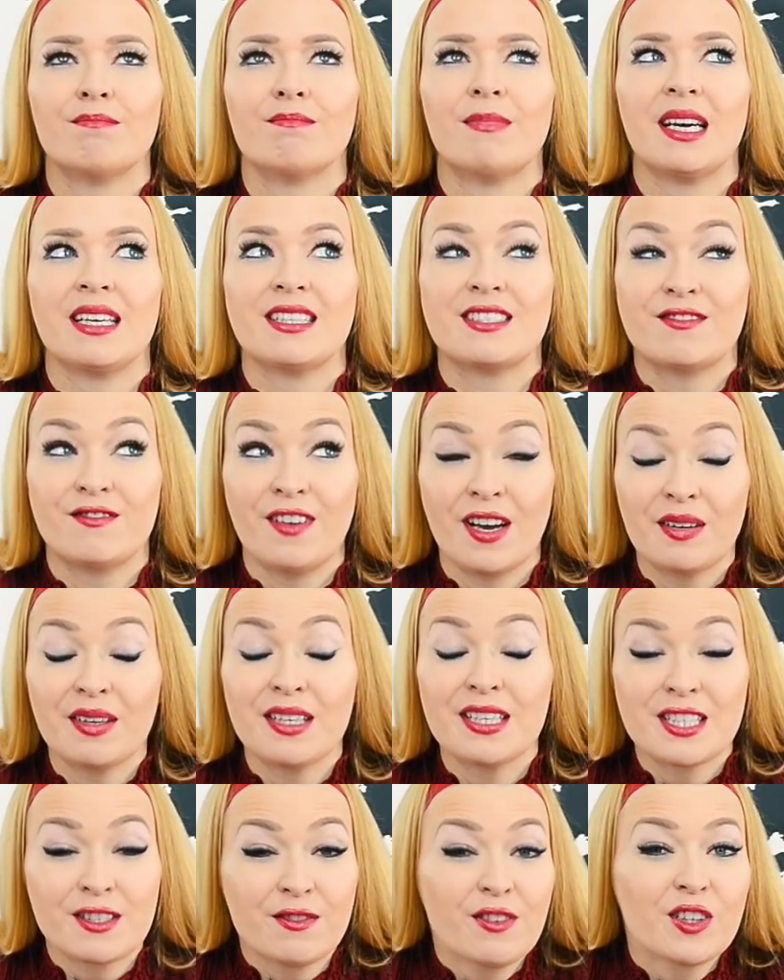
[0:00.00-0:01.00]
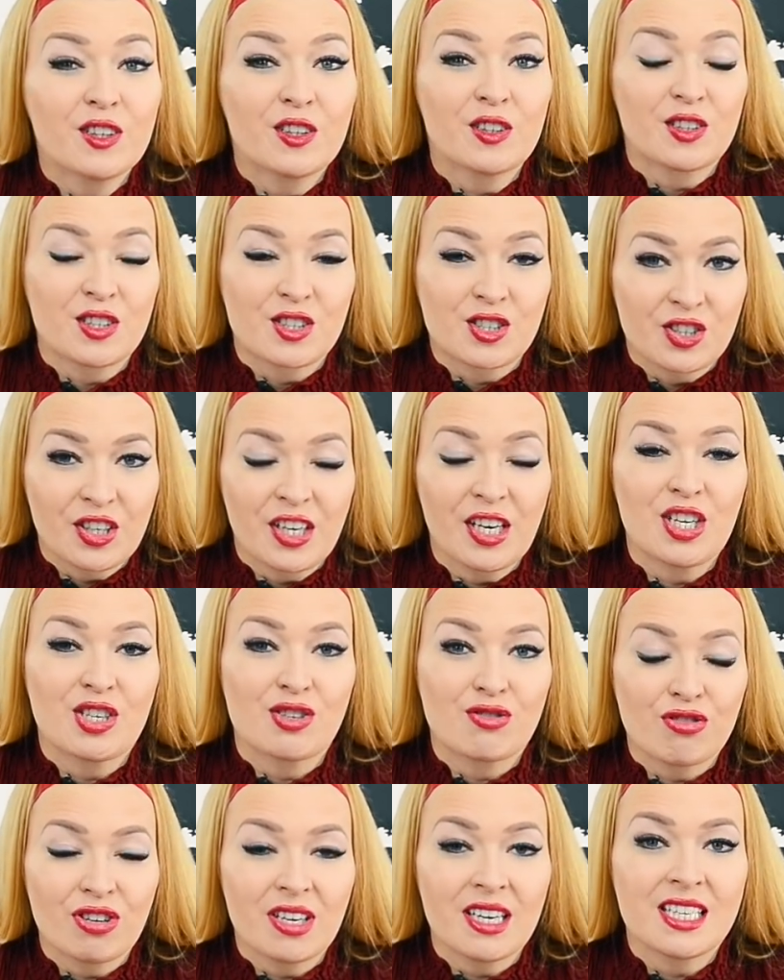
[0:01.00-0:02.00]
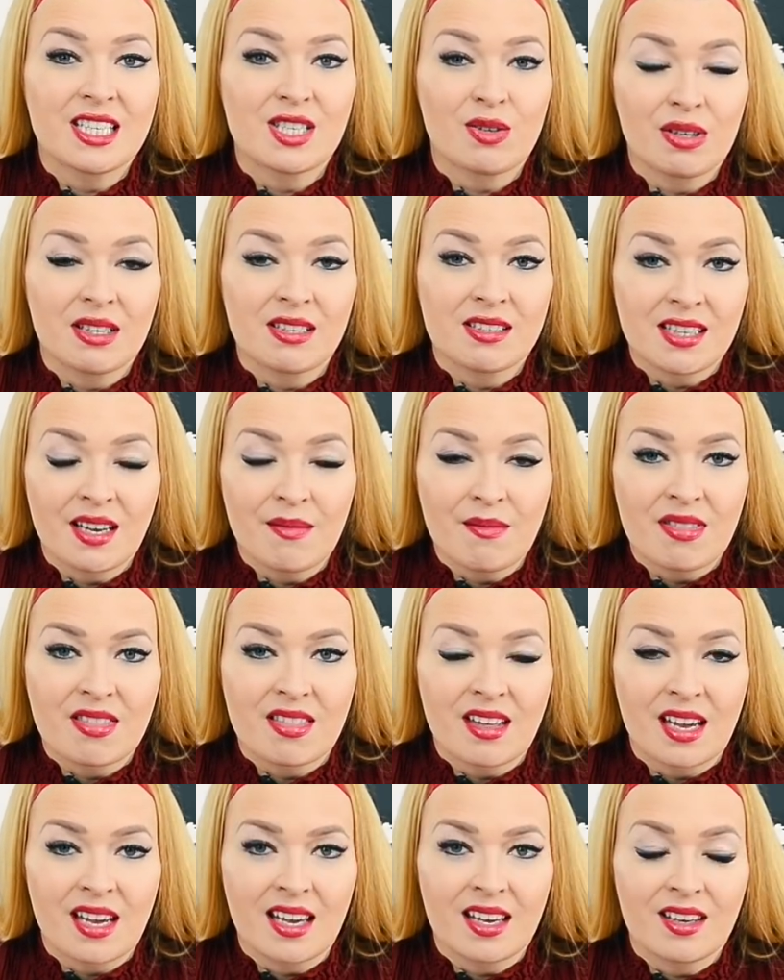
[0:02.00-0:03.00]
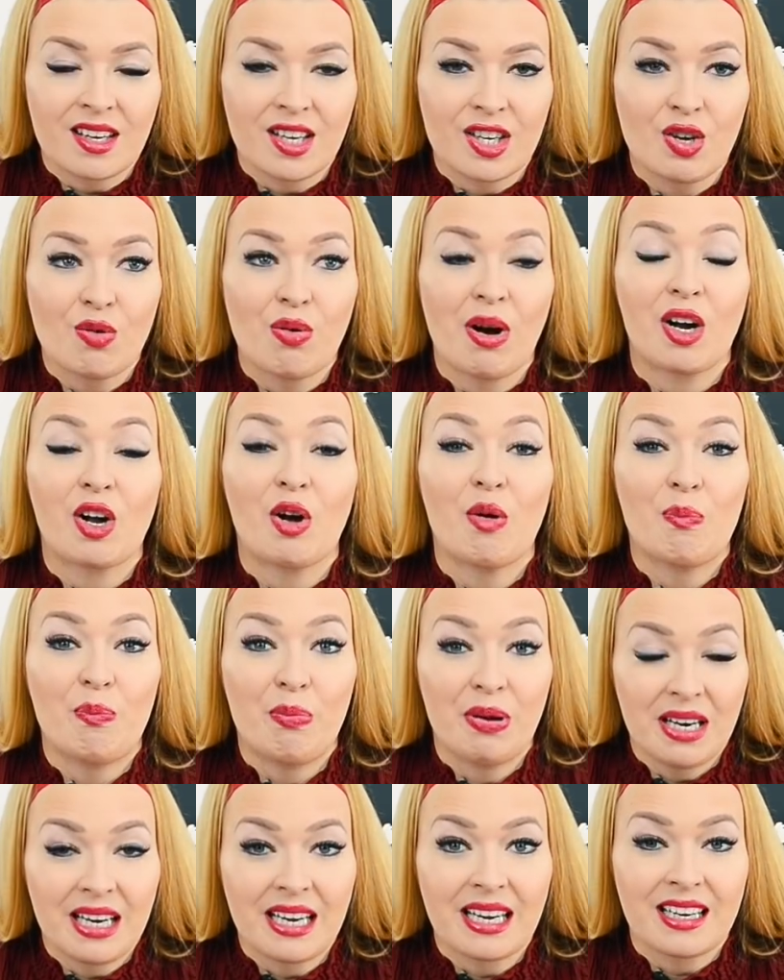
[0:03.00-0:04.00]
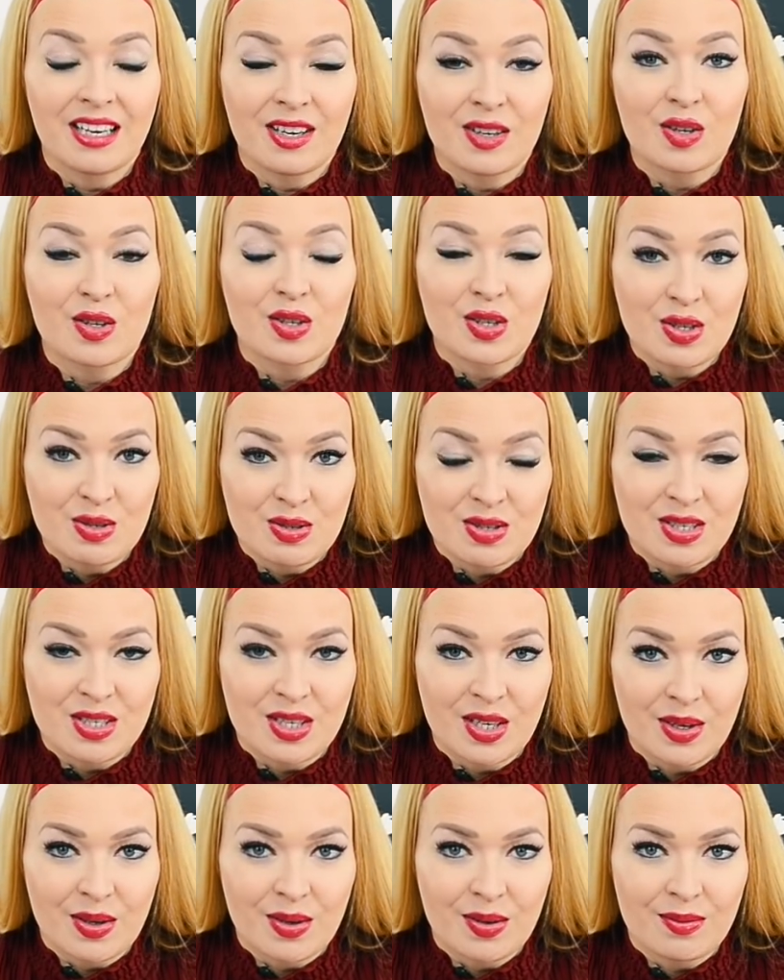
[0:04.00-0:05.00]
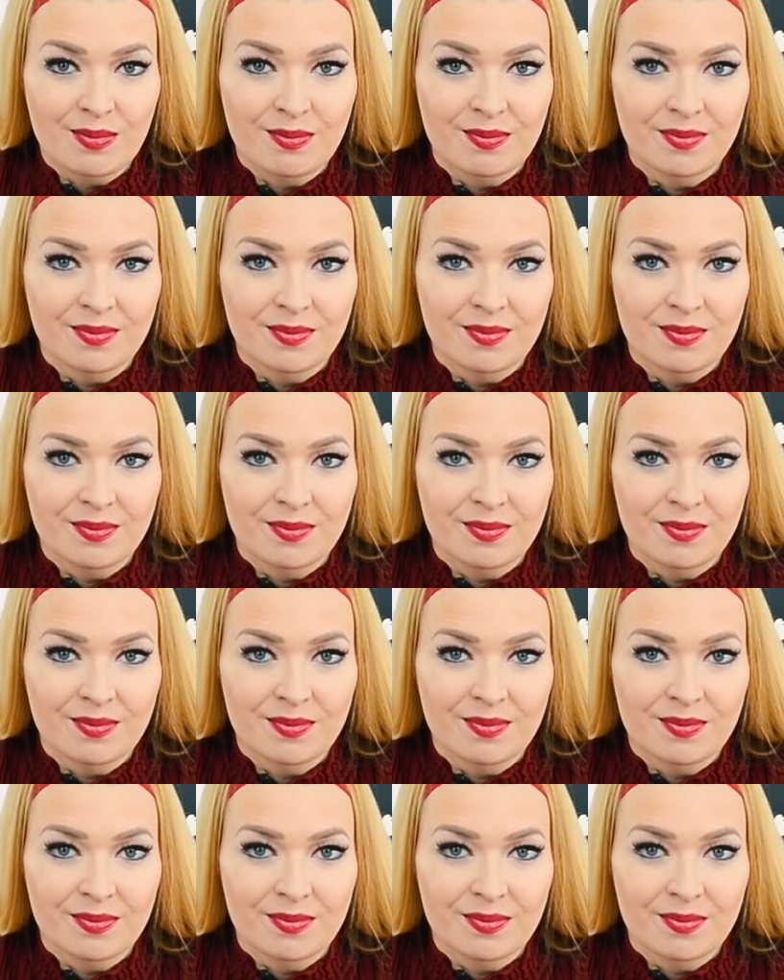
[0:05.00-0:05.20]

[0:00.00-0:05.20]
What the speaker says: But it's very difficult to change right away something you are completely not used to.